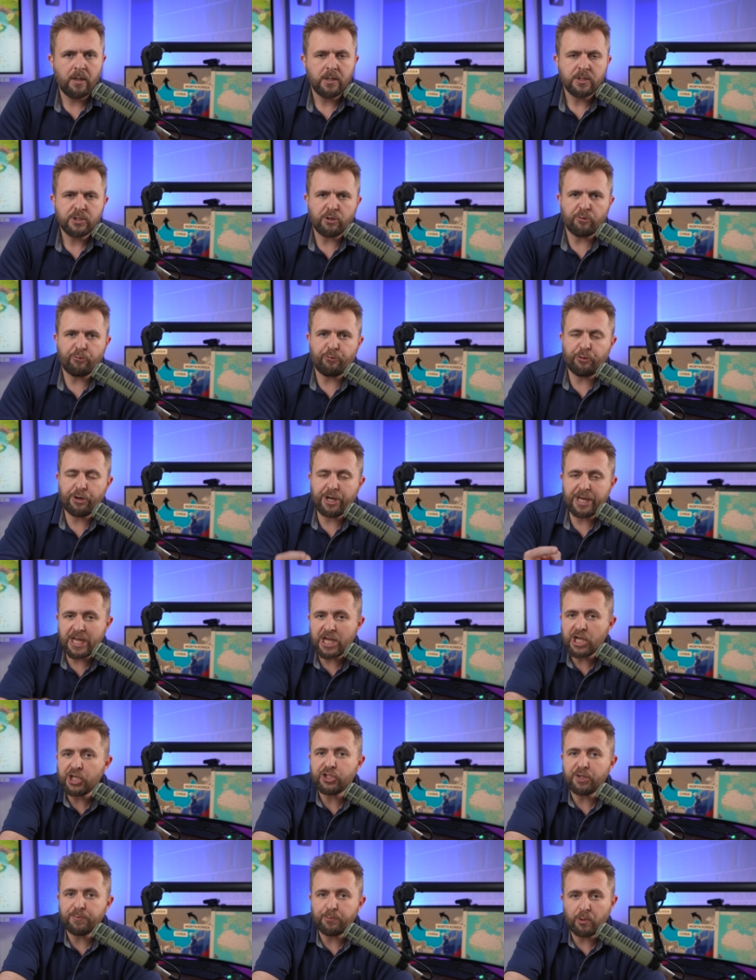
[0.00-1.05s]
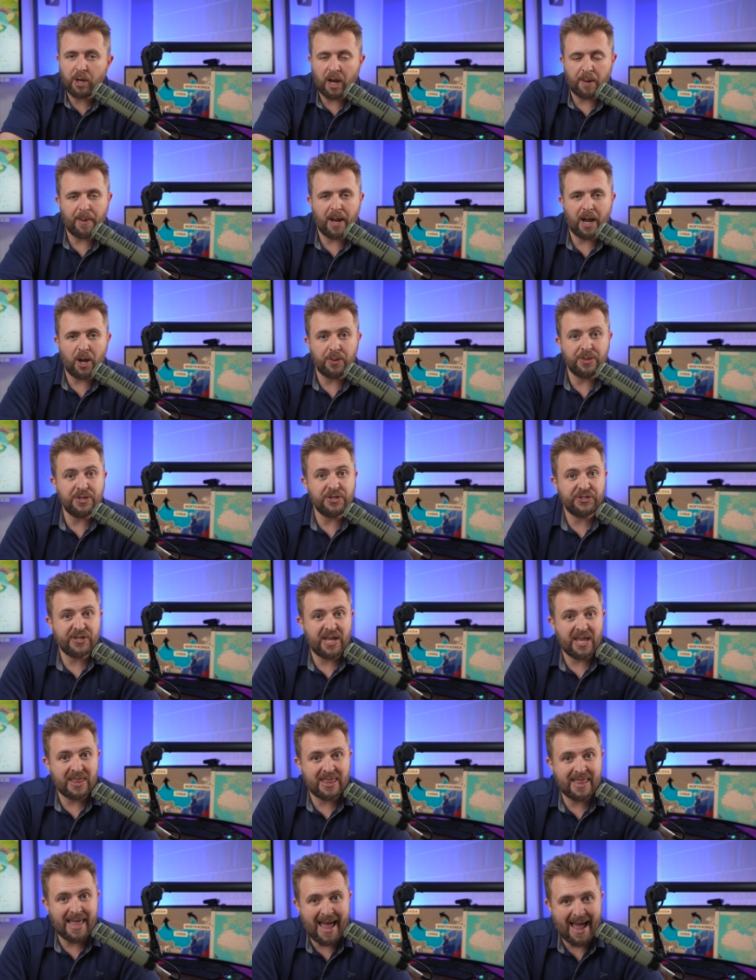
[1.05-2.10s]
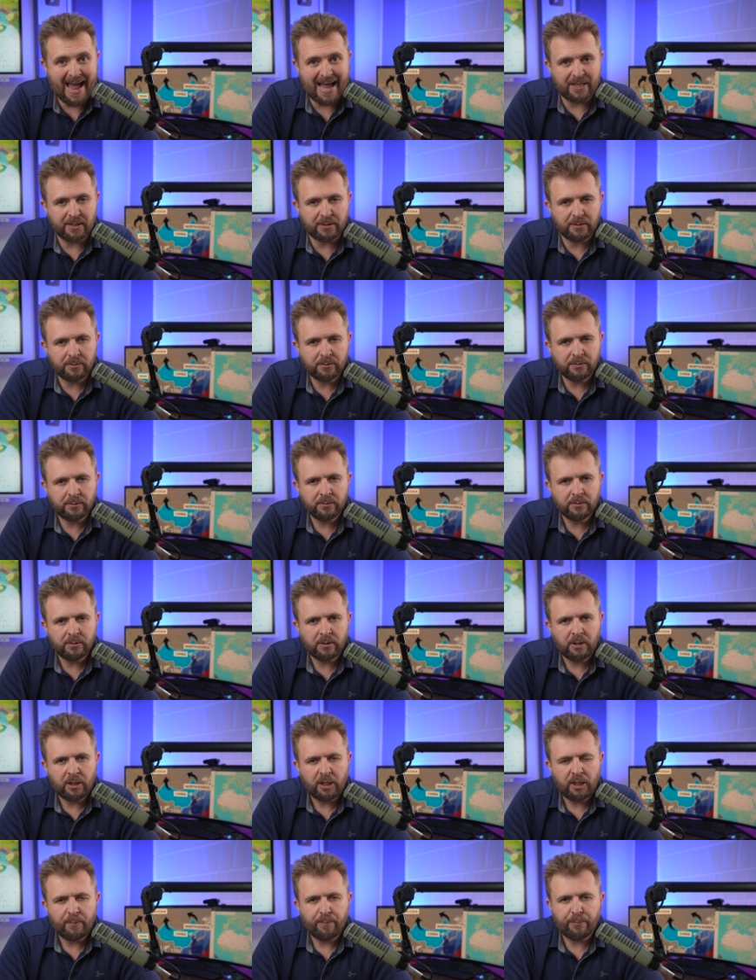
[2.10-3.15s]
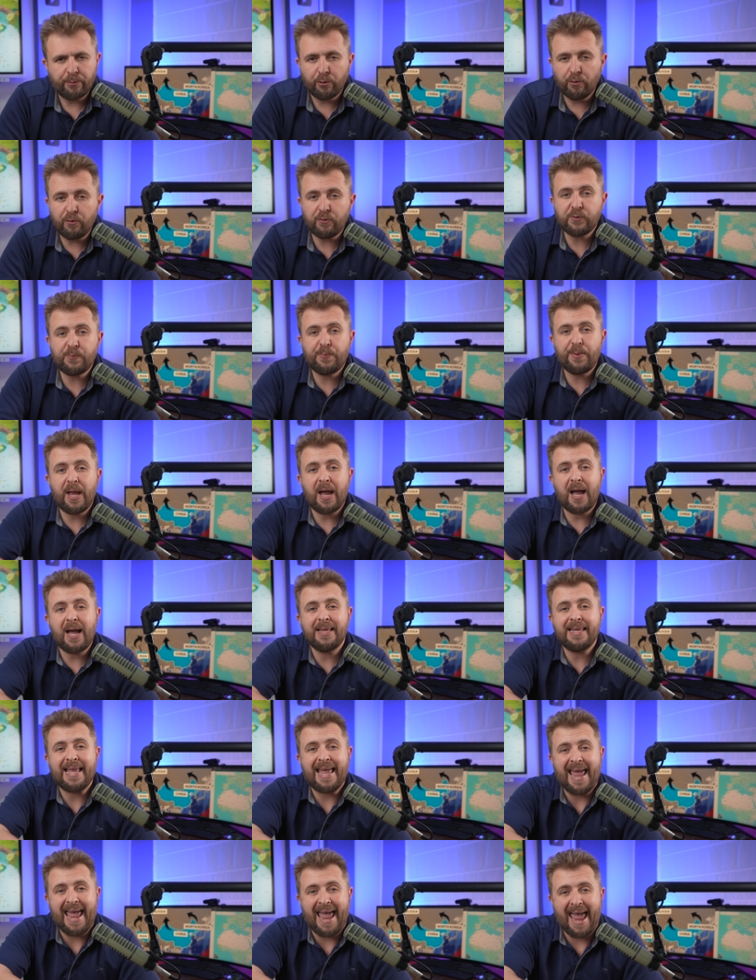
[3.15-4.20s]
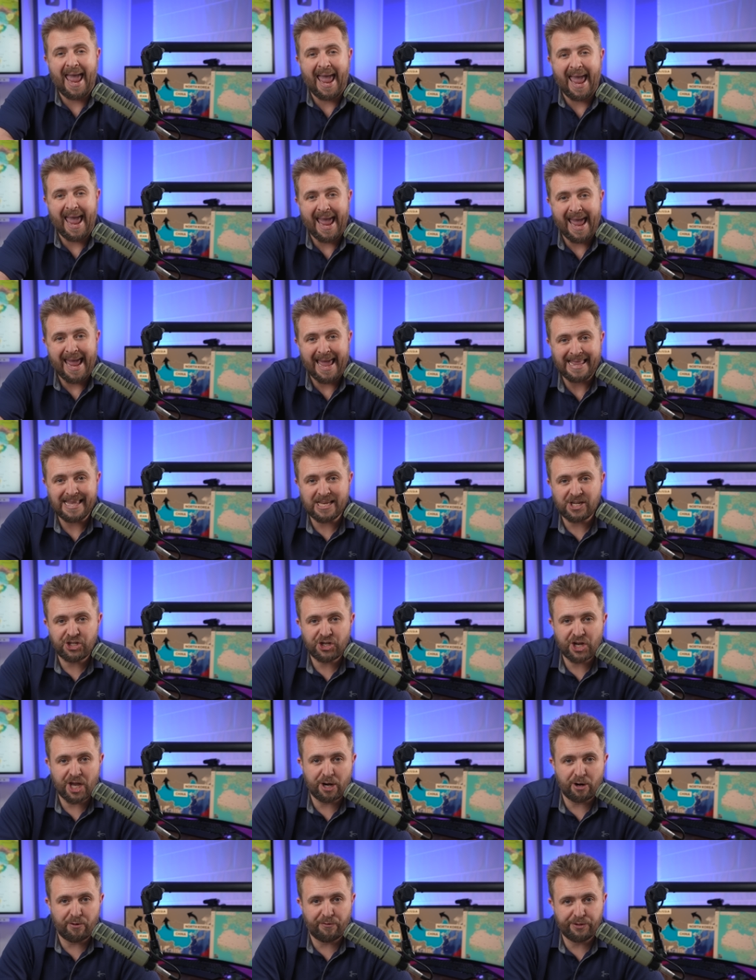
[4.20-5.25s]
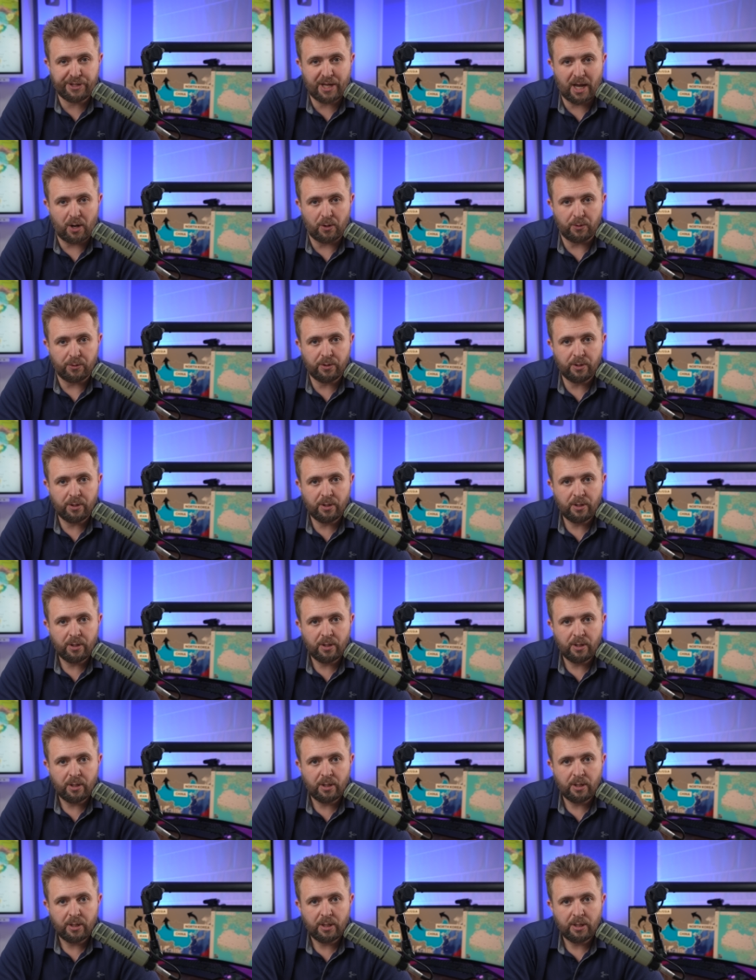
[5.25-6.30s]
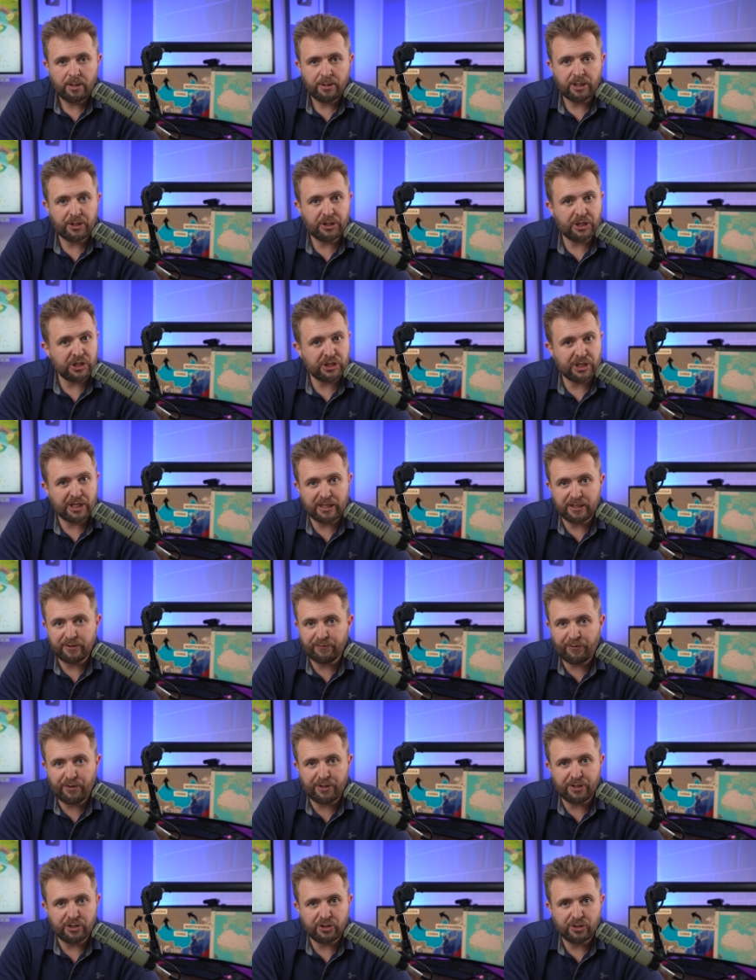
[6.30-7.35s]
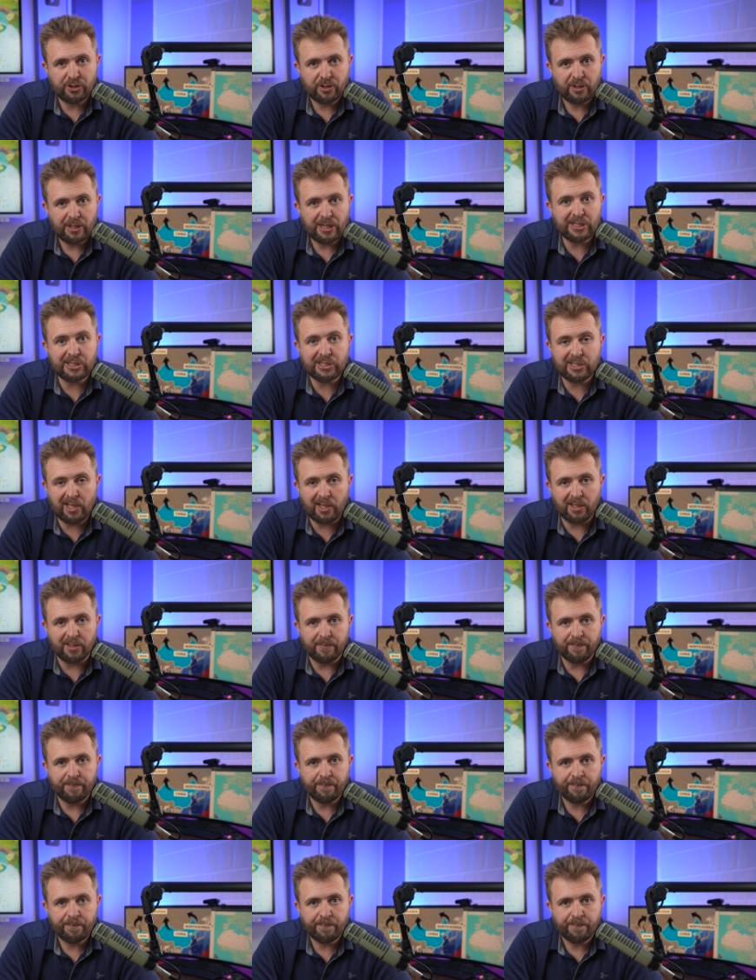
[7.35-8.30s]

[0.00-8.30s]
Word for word: So for Egypt to come out and say that proves beyond any shadow of a doubt that this thing is finished. It's done.